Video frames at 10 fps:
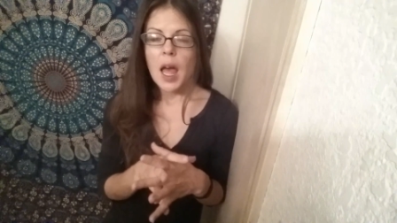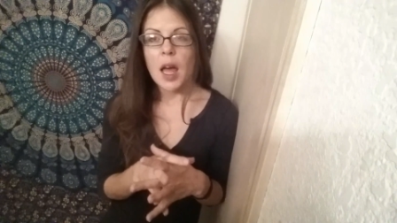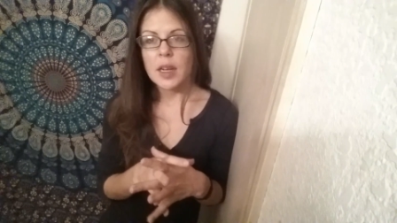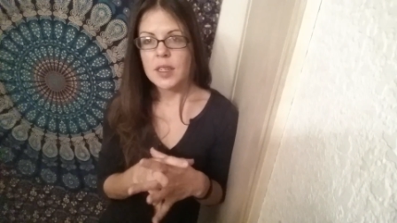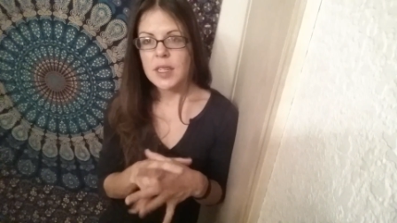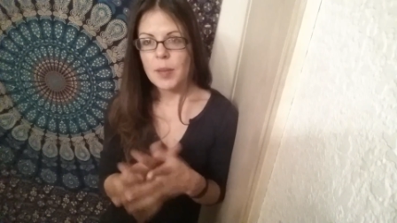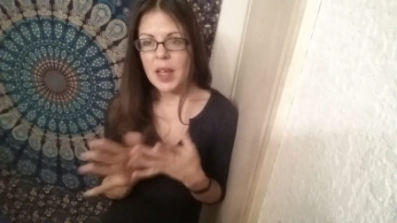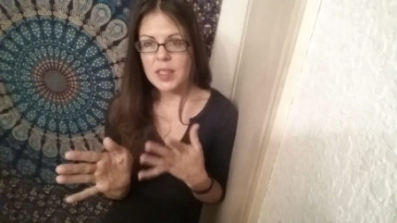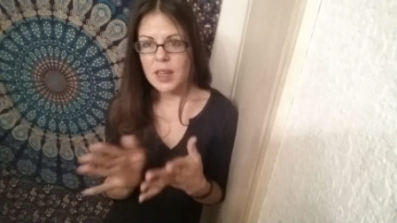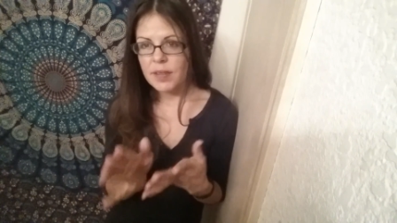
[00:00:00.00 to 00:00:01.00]
And some of
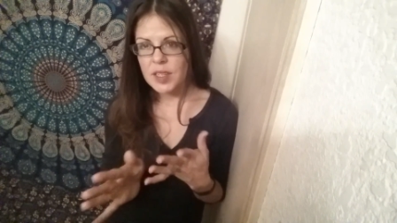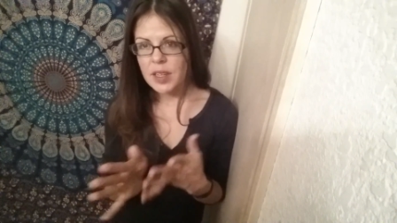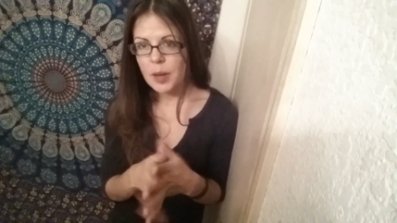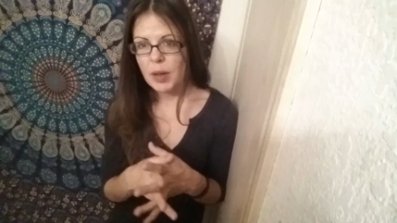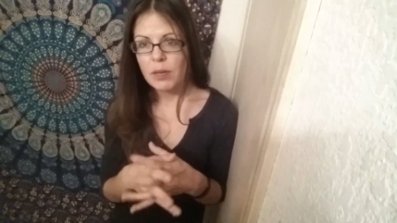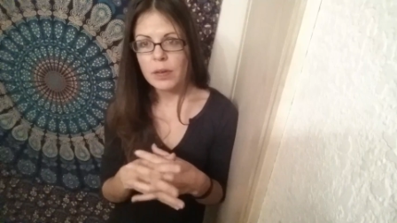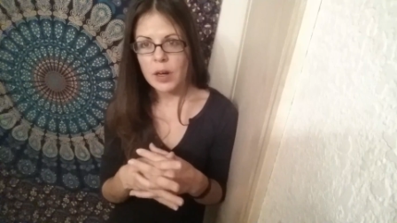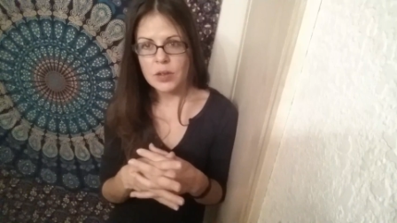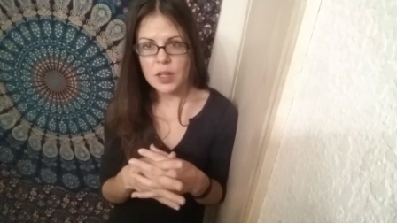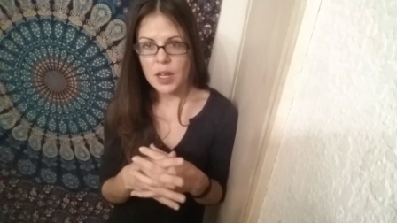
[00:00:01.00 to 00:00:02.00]
that stuff is going to be
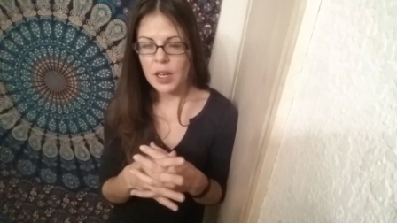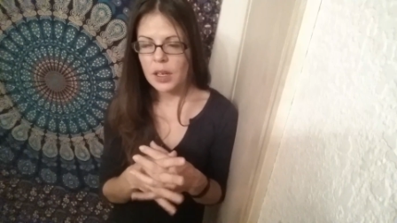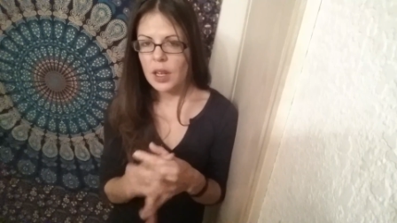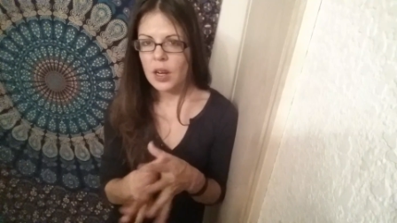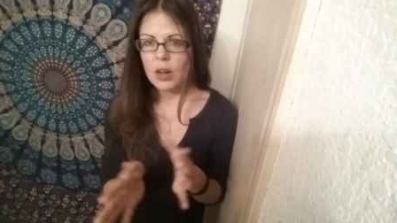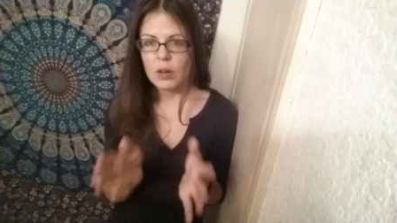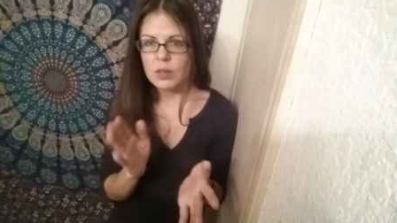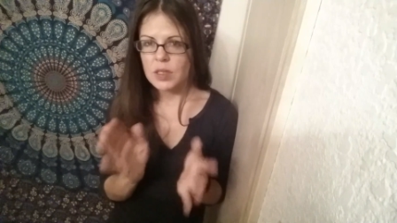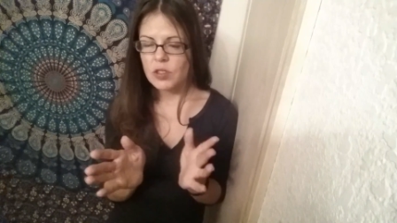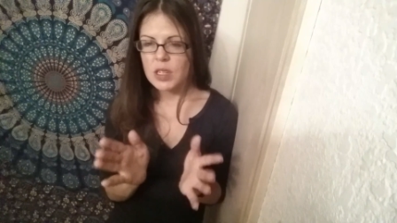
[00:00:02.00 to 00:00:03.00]
frozen, you
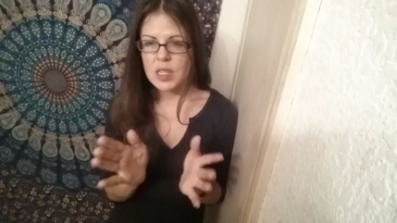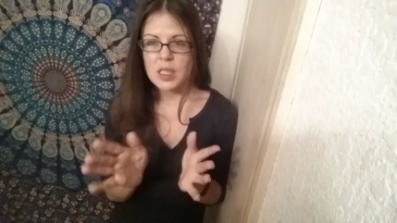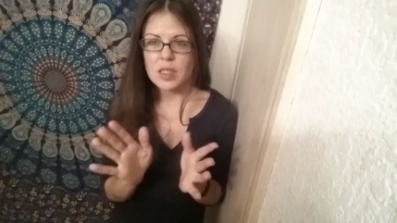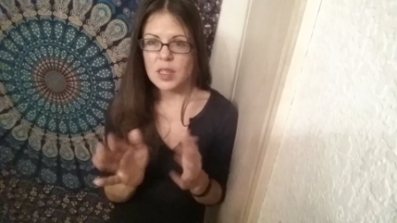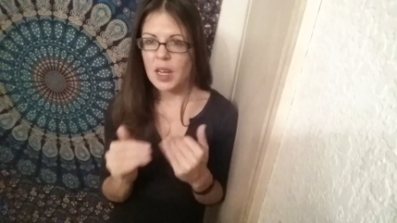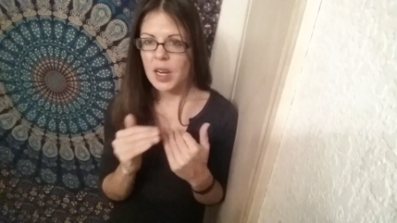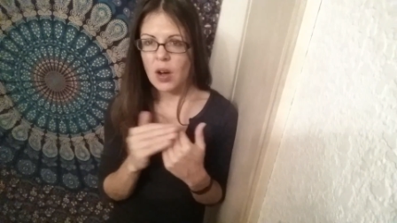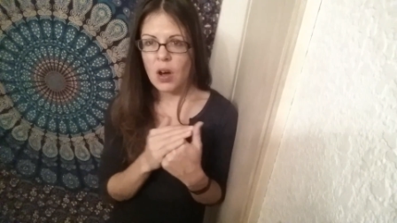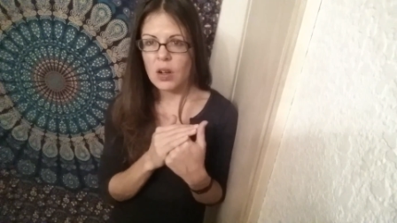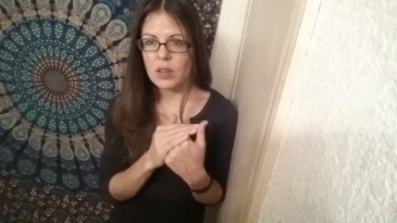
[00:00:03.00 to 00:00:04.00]
know, just it
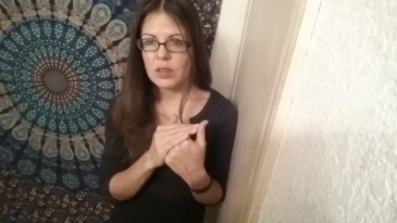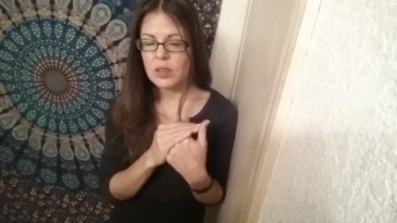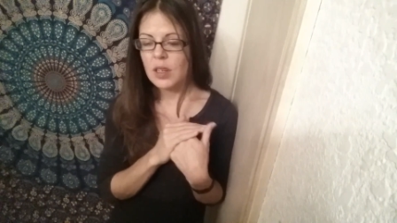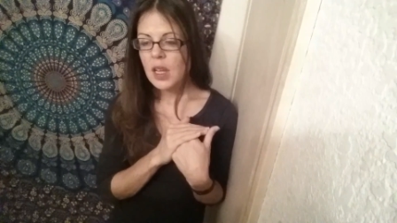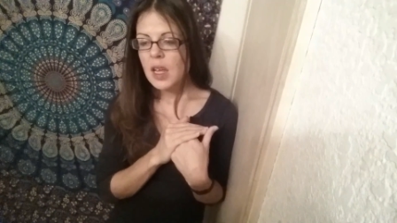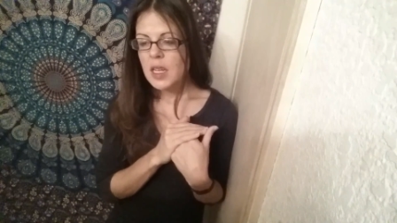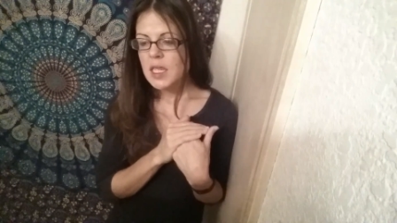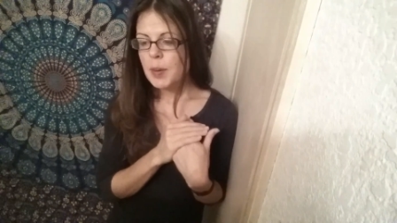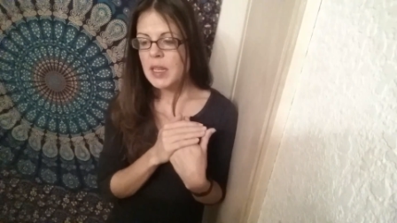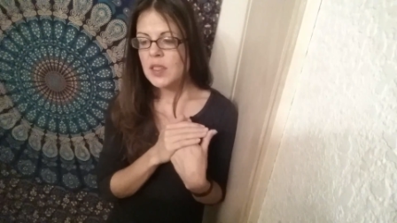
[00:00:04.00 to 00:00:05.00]
all
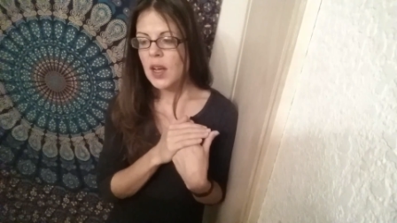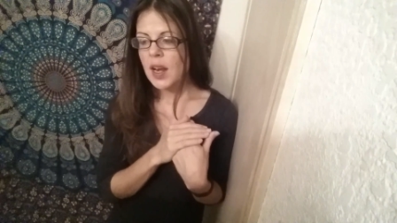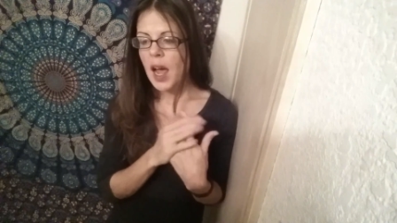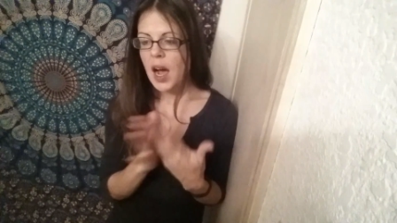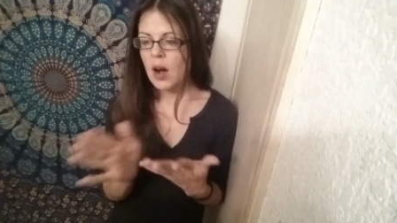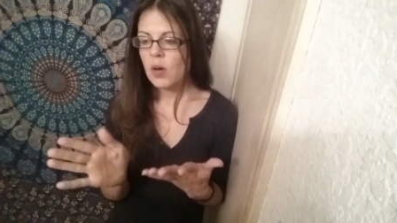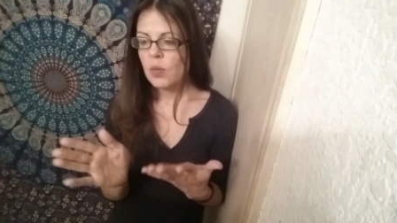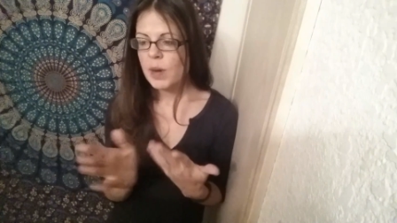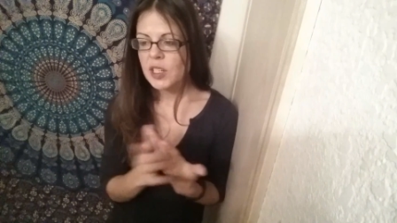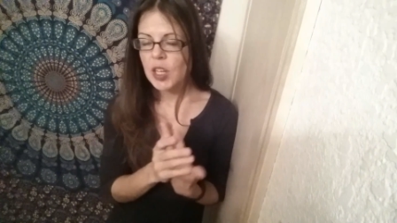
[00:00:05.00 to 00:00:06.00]
depends on
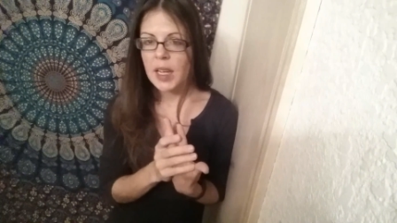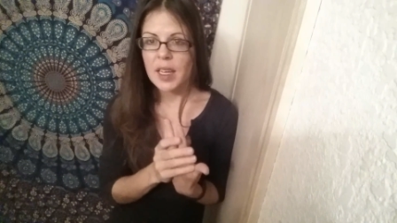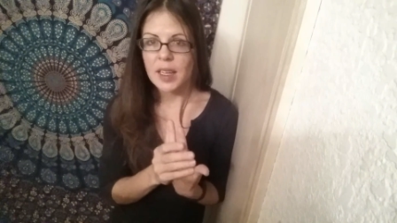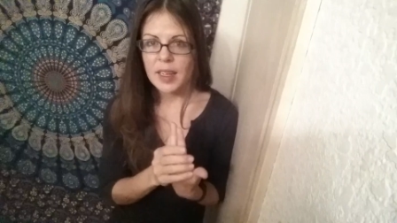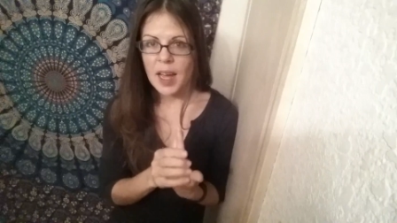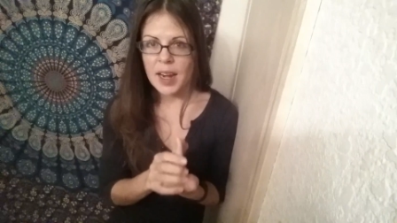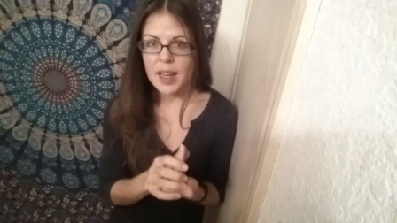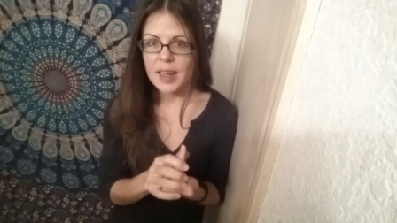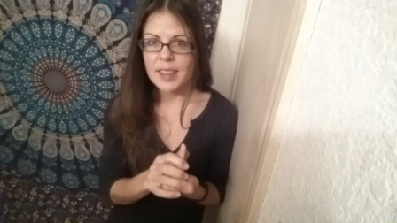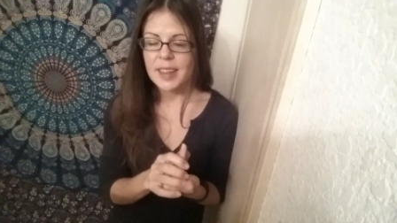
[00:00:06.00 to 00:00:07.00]
how much I can get
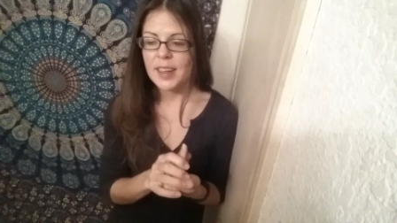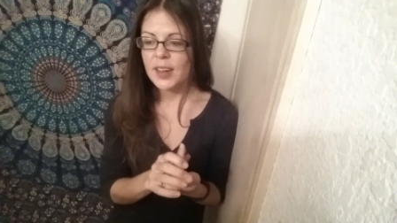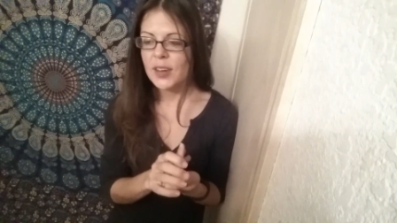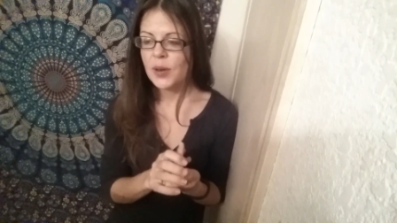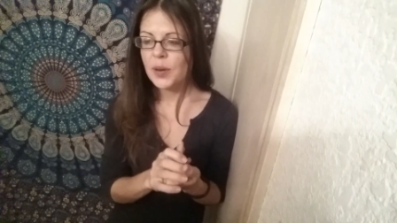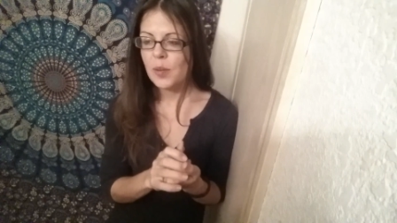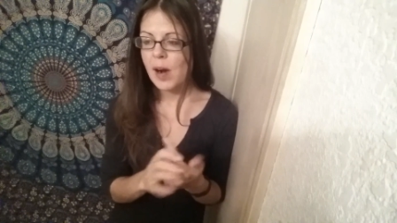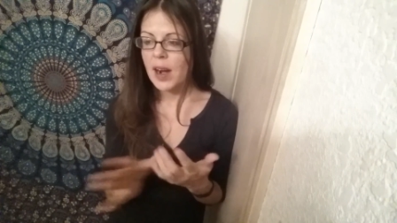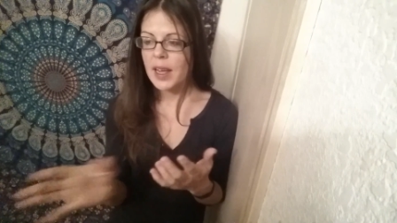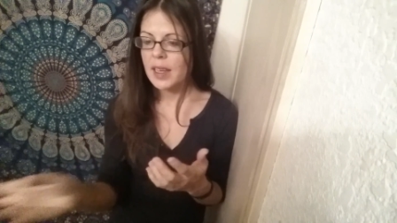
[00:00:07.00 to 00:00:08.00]
it, you know,
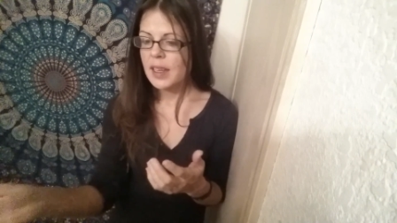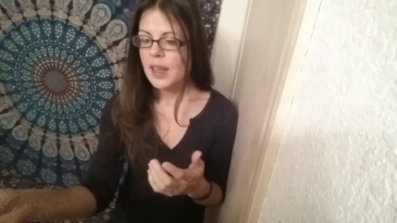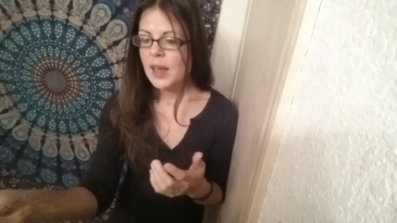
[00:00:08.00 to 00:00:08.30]
where I